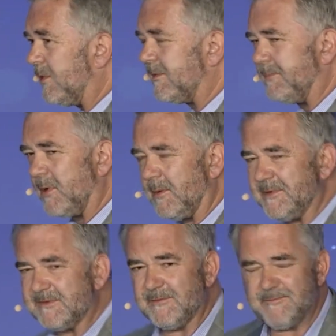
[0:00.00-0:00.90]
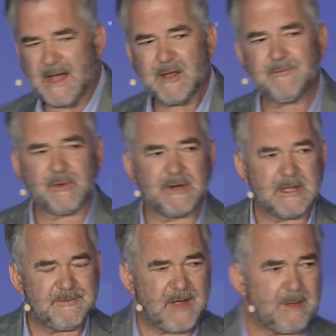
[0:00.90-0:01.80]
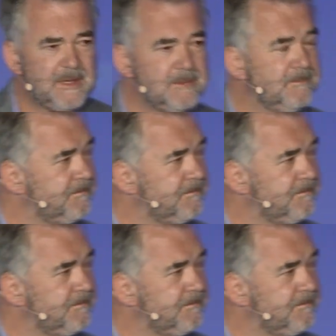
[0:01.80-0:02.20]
the purpose, and value of learning and development